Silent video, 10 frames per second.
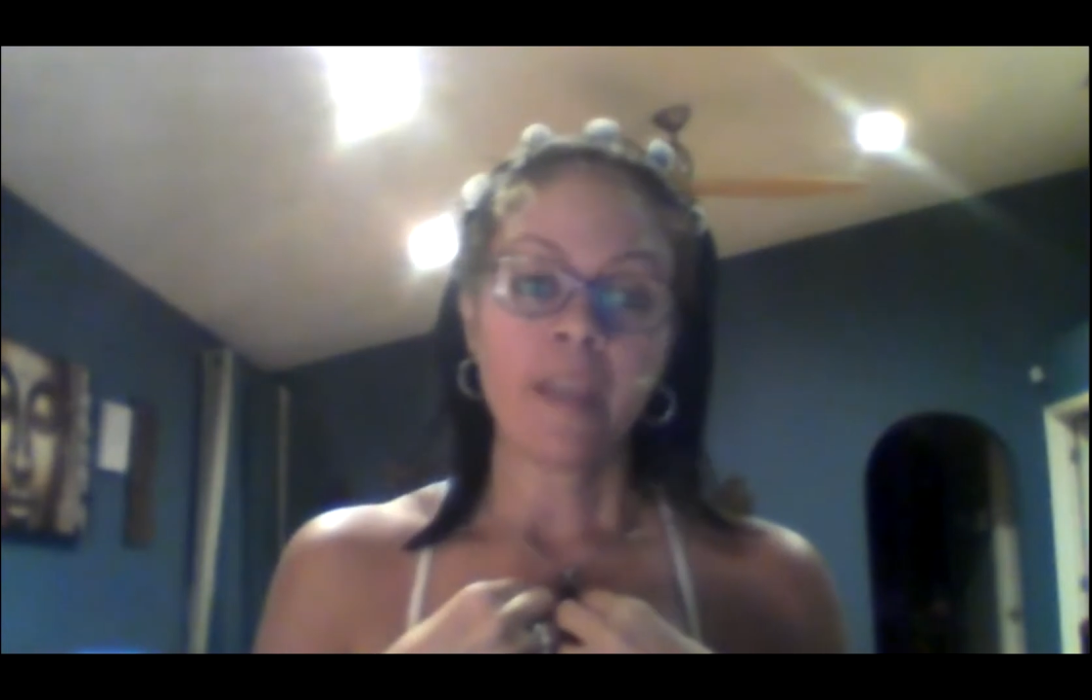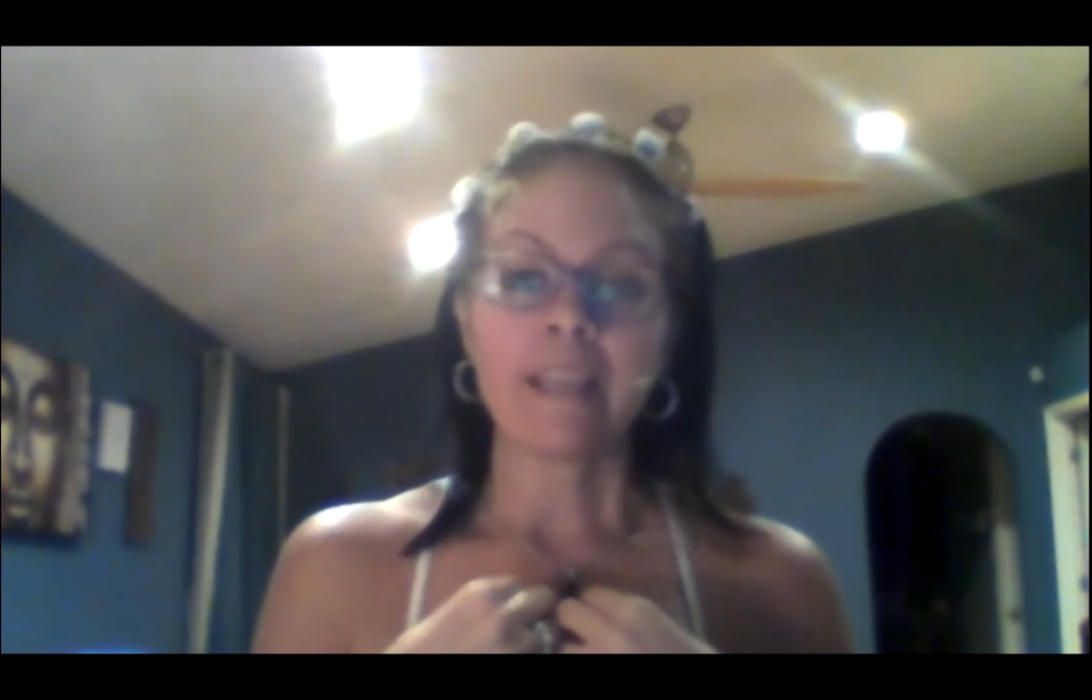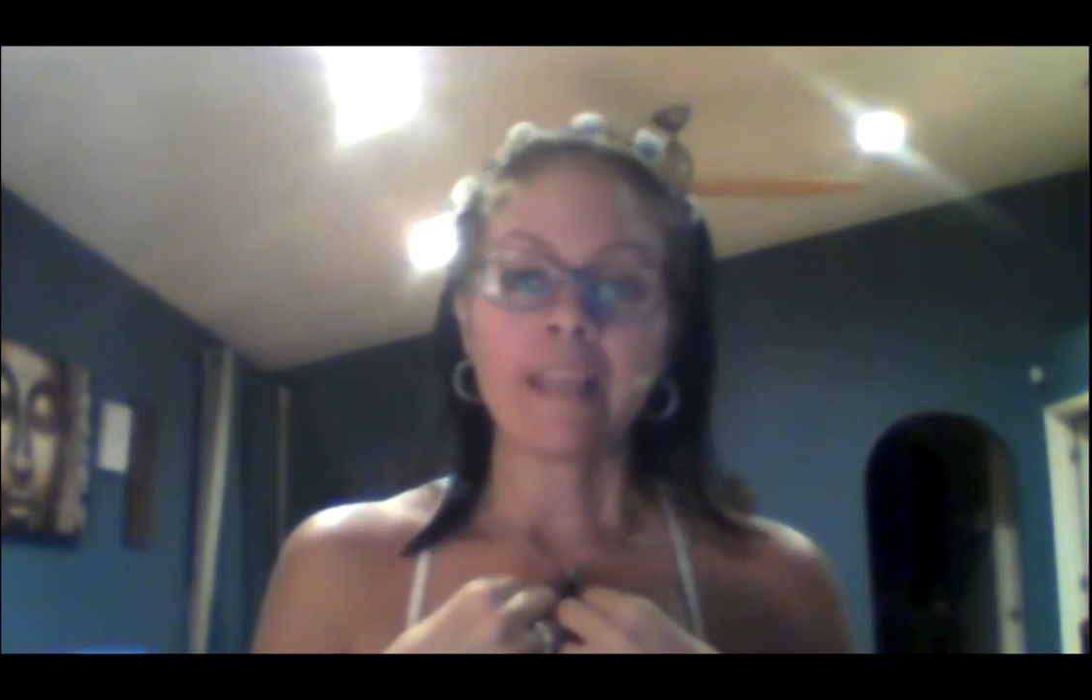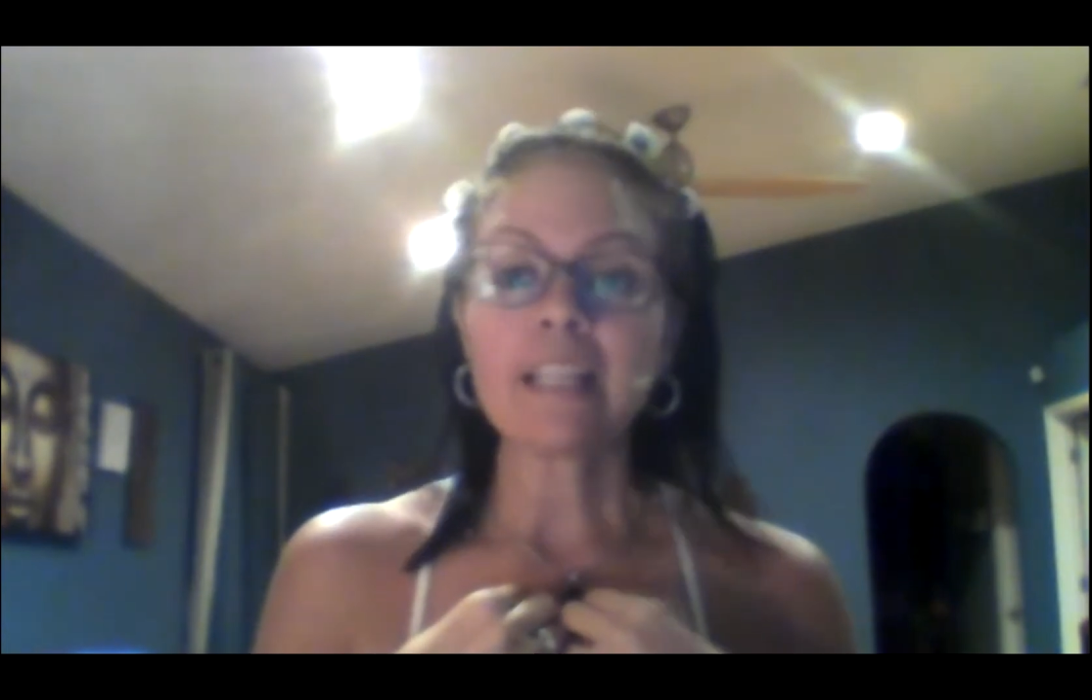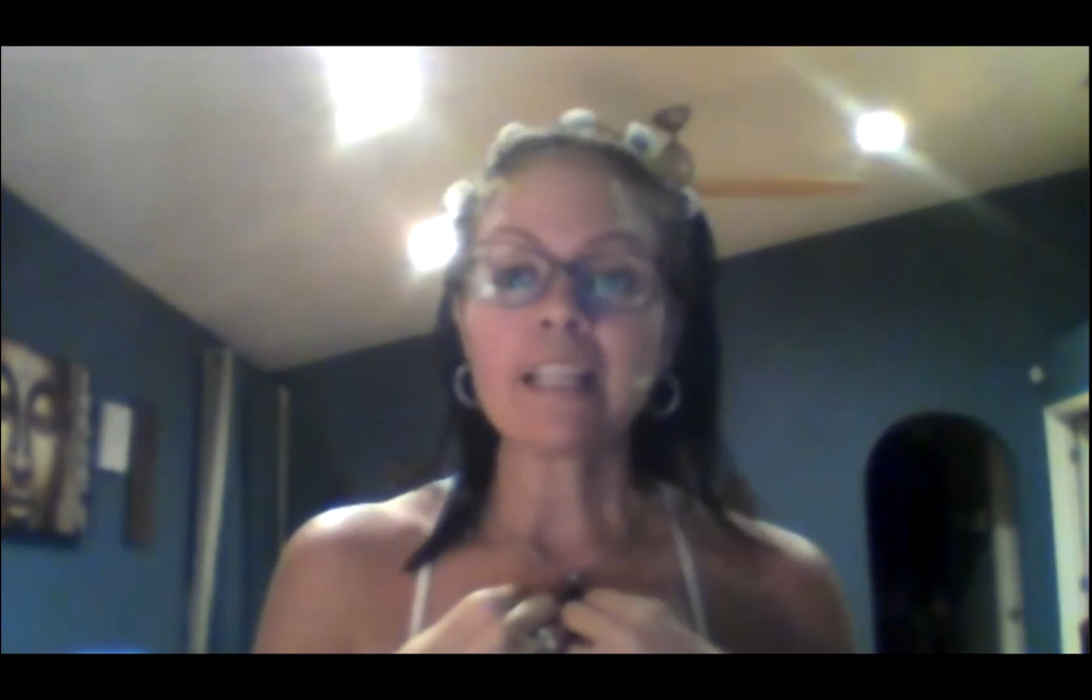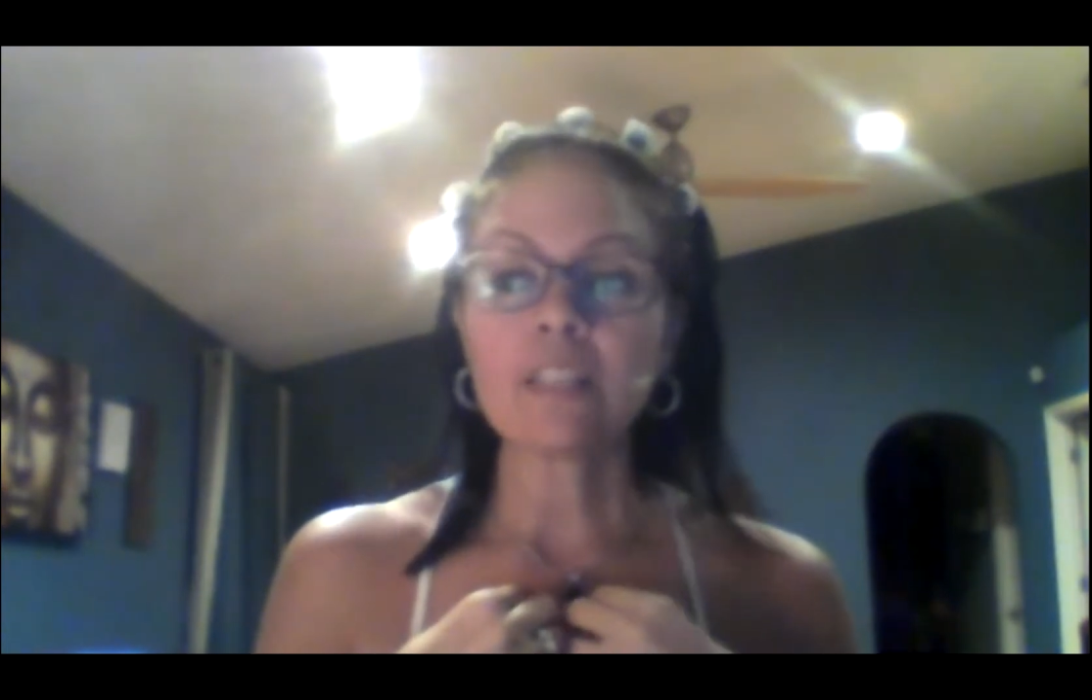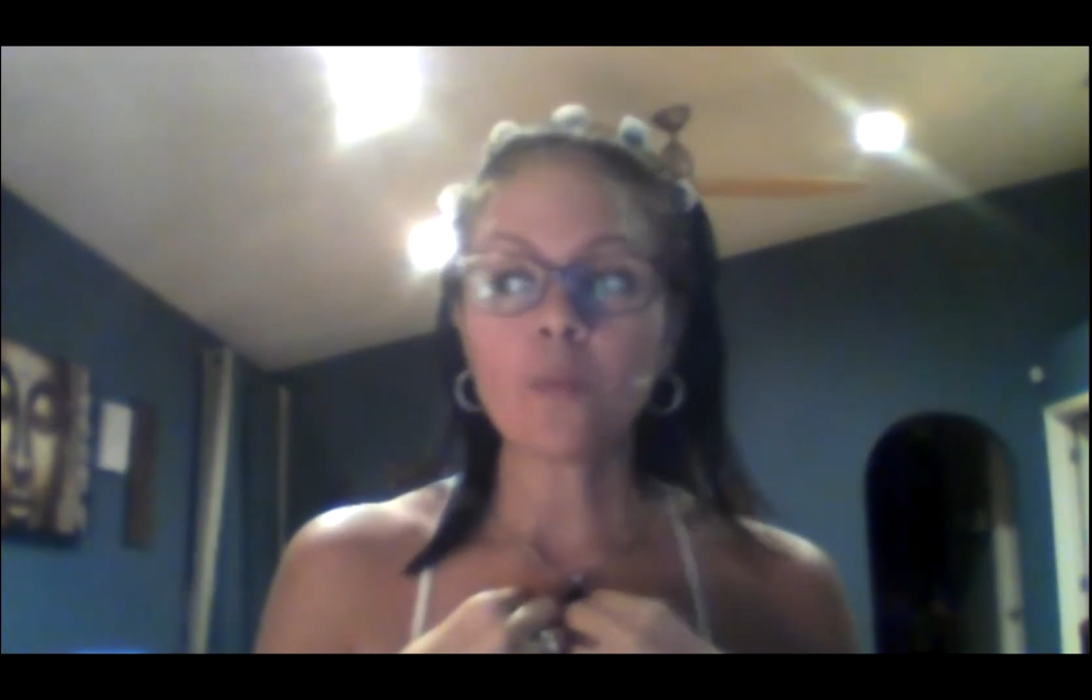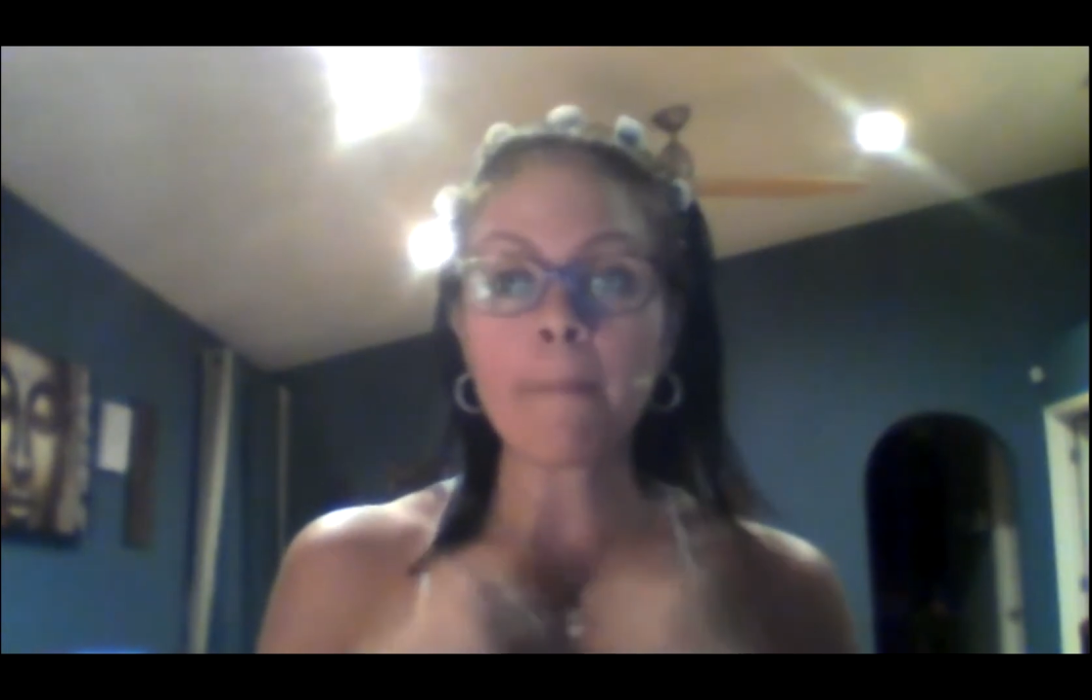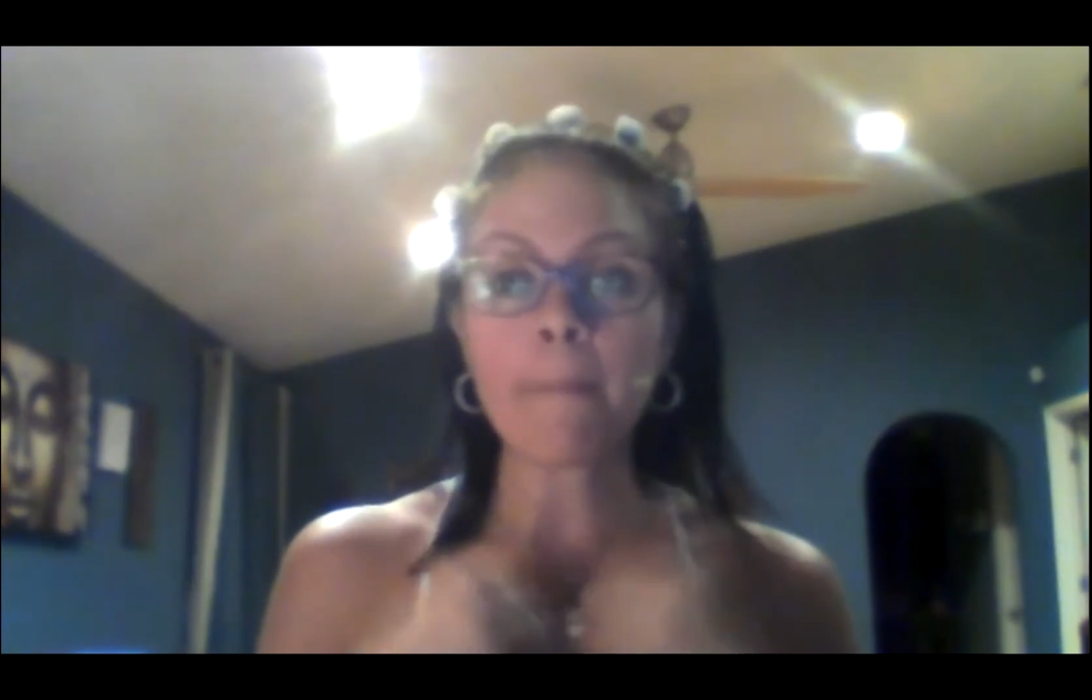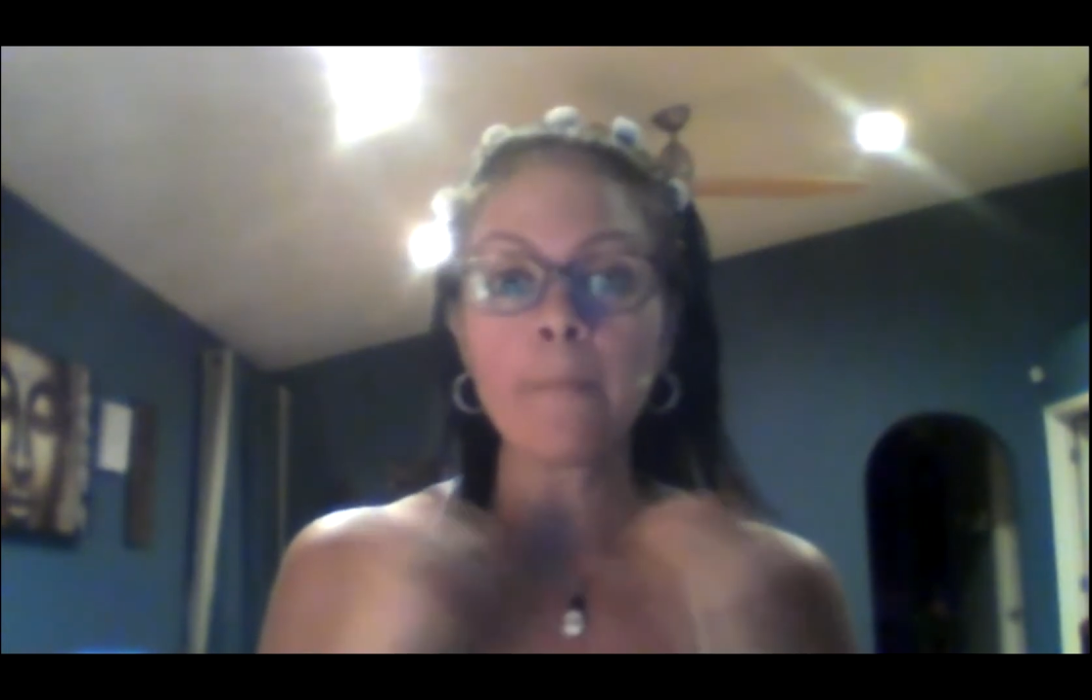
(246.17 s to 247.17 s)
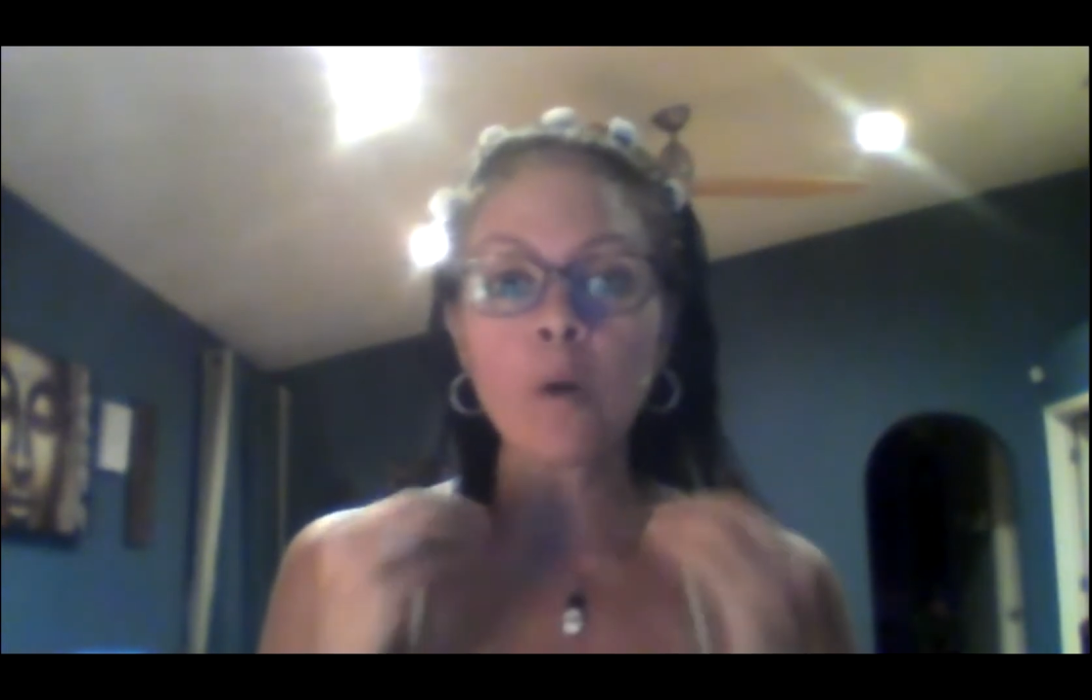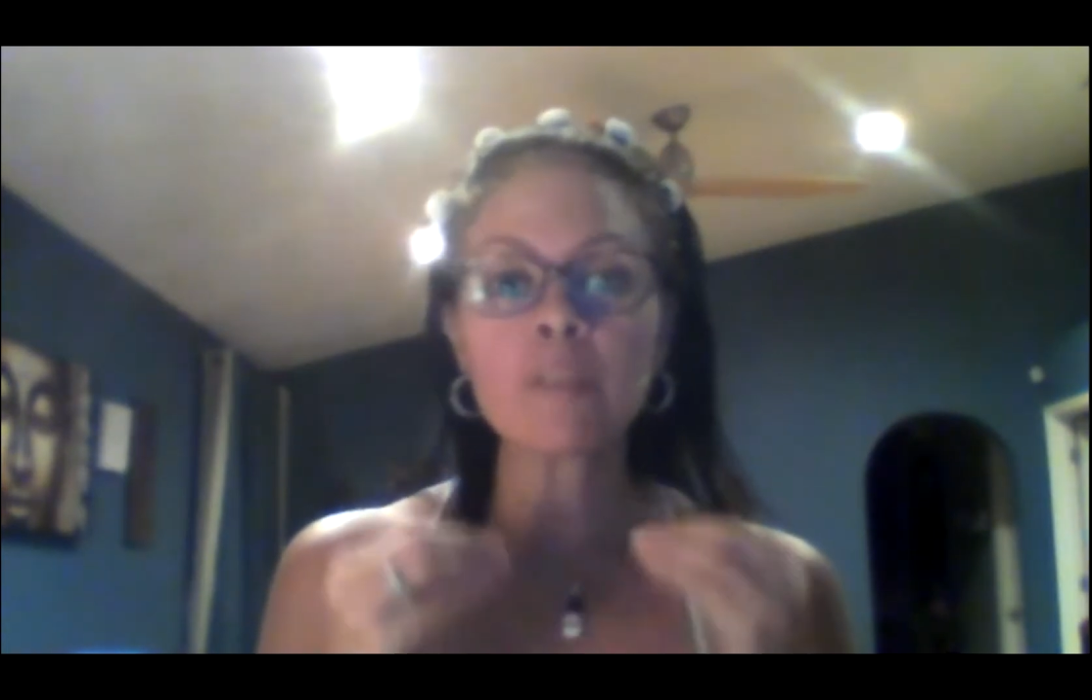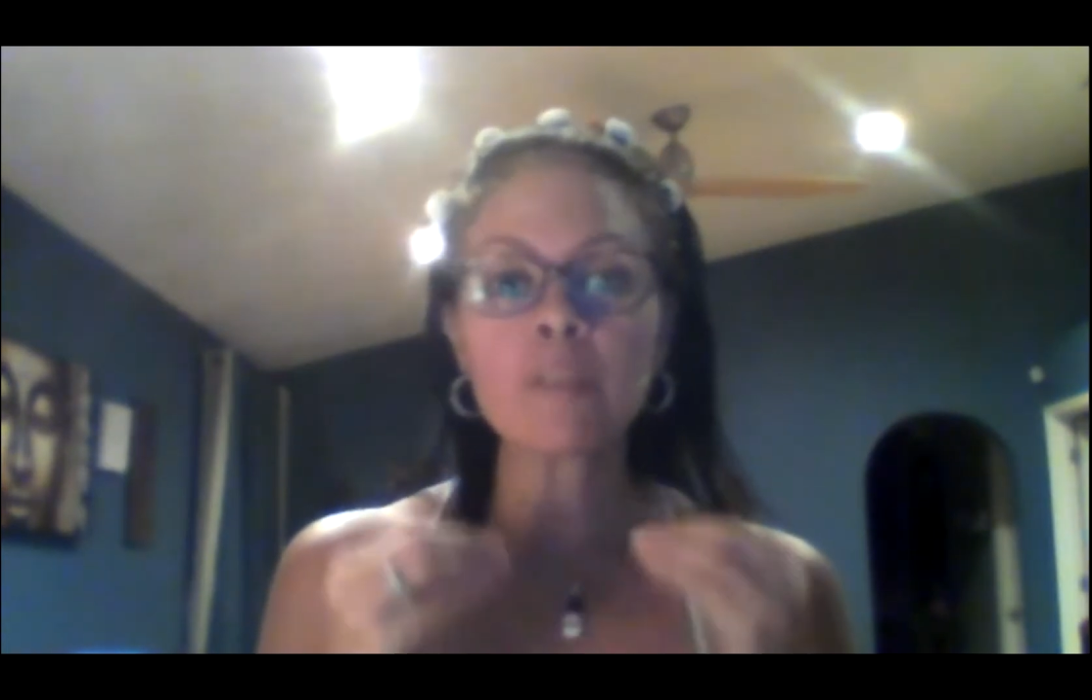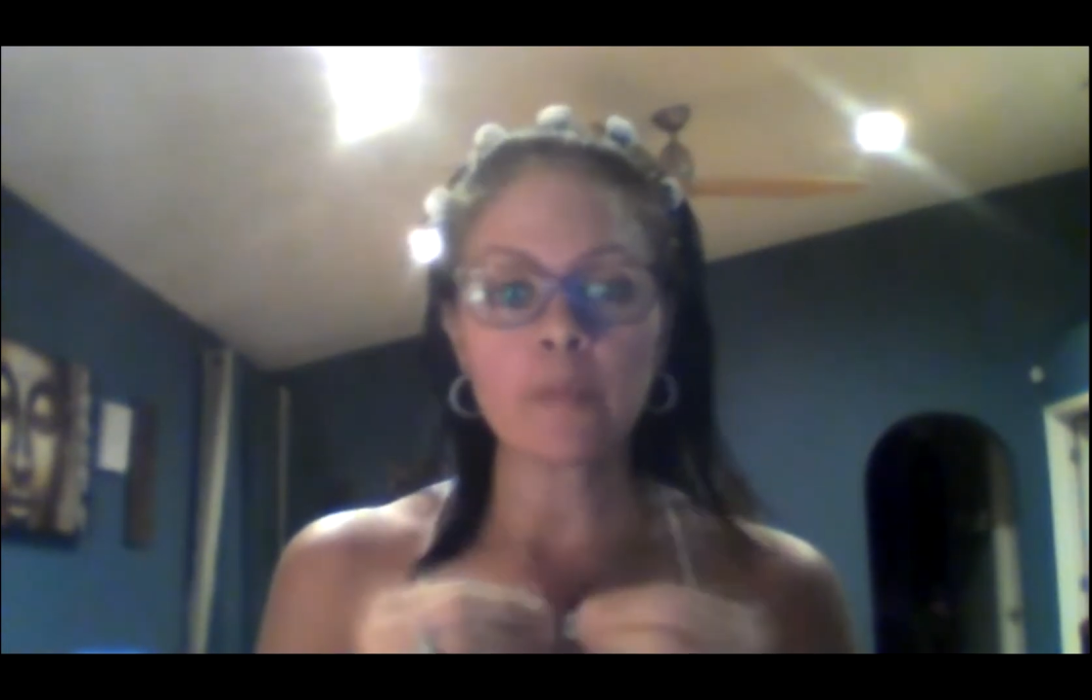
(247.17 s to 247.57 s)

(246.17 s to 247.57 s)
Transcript: And that is the way most